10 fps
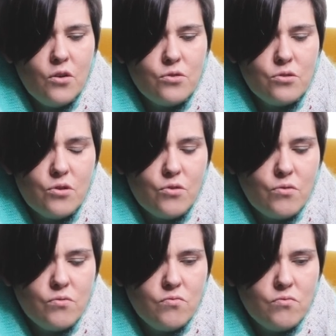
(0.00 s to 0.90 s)

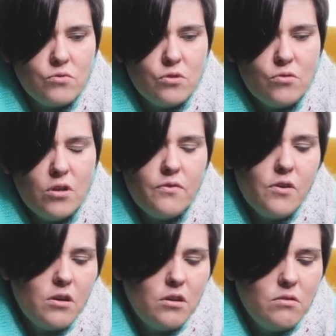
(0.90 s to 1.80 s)
although those are
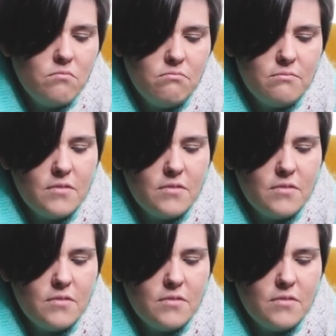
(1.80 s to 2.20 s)
fine.